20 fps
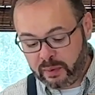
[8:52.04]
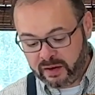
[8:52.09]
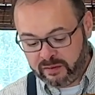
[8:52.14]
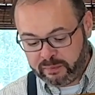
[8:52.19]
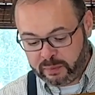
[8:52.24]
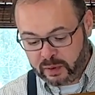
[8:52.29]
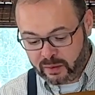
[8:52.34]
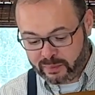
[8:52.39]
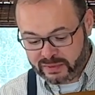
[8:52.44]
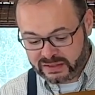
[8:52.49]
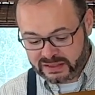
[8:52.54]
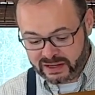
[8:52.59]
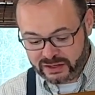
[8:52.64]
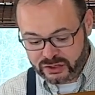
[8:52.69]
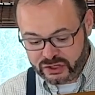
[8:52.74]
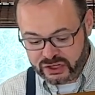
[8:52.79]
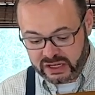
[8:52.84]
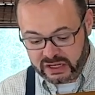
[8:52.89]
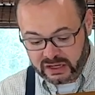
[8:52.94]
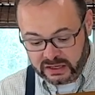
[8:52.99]
of Parmesan
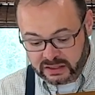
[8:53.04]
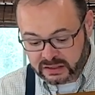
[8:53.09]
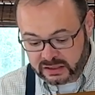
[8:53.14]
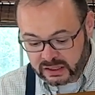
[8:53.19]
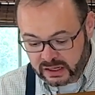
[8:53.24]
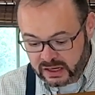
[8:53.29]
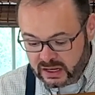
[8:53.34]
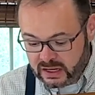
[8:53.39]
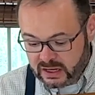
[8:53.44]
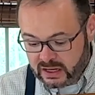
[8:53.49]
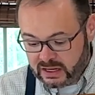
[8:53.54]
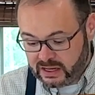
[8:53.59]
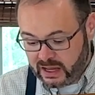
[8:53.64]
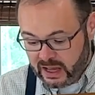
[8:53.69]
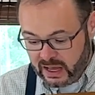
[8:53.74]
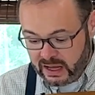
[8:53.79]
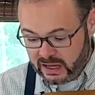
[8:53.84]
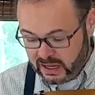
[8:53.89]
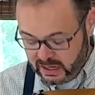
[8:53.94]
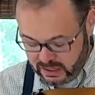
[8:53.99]
cheese.
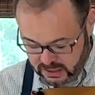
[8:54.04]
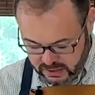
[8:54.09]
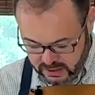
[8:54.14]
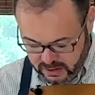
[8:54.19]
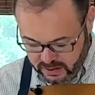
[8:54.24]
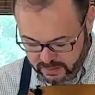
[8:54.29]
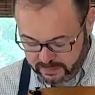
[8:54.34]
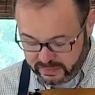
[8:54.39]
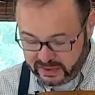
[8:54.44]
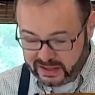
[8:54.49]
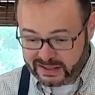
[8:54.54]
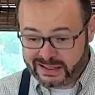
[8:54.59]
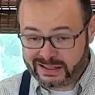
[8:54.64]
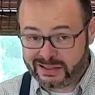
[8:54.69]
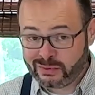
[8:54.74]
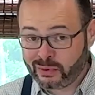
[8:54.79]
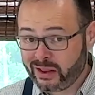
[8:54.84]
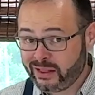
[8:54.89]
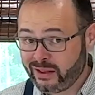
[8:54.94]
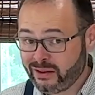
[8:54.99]
And um, this is
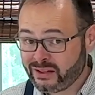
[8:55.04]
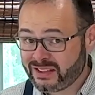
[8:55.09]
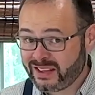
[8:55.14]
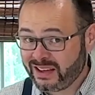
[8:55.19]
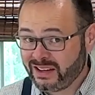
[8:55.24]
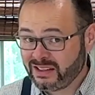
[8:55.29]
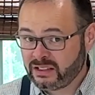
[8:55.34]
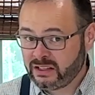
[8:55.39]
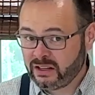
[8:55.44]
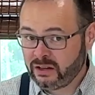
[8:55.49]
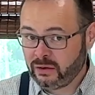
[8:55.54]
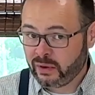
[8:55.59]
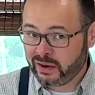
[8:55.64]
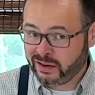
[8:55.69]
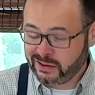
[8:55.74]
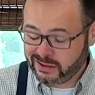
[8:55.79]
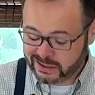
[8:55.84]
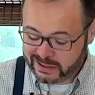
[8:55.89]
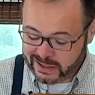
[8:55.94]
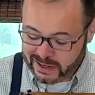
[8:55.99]
one of those things too where you
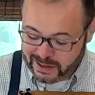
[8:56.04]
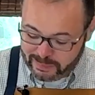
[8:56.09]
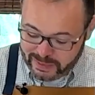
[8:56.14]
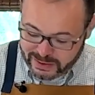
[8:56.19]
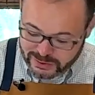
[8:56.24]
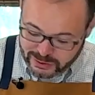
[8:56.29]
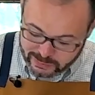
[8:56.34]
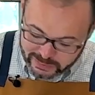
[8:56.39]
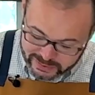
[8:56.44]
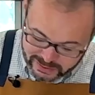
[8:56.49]
just kind of measure with